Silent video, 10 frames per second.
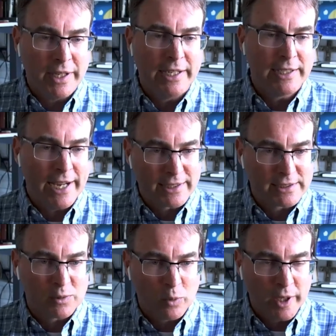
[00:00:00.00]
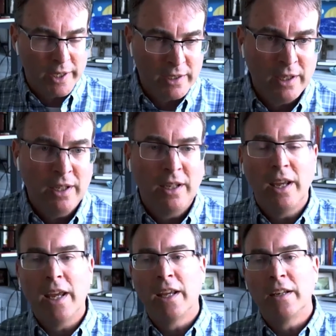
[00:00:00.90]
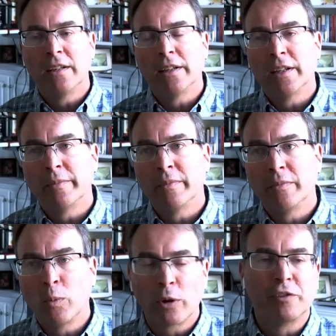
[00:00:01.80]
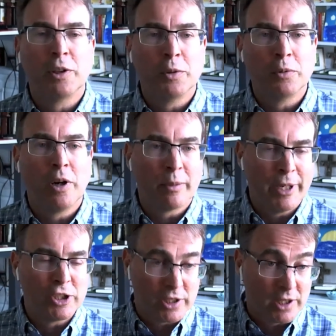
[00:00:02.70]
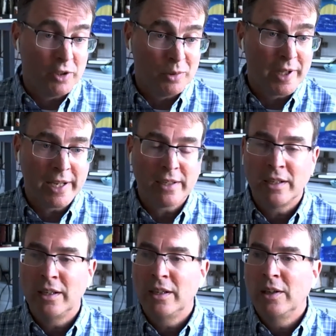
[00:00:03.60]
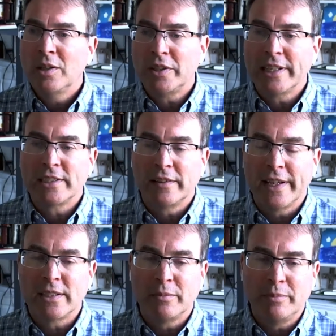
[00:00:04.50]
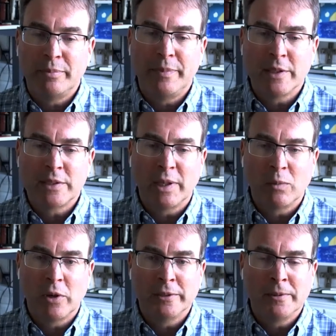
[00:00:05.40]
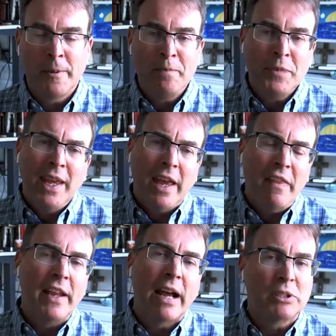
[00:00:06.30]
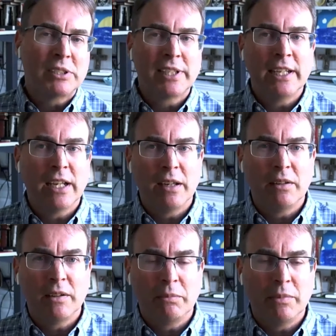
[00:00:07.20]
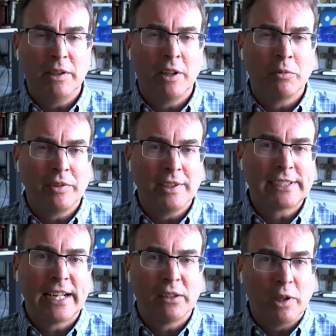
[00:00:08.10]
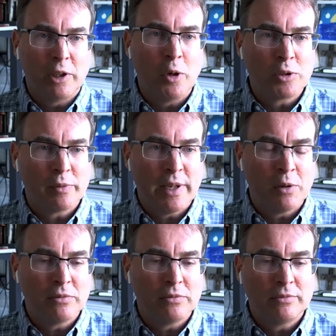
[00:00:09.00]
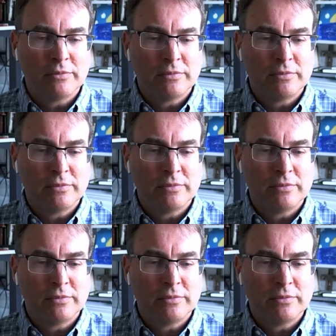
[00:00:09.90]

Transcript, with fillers: mundane tasks away and um, workflow automation can do that. So that's a that's a that's a big one. And then I would say, you know, this kind of goes without,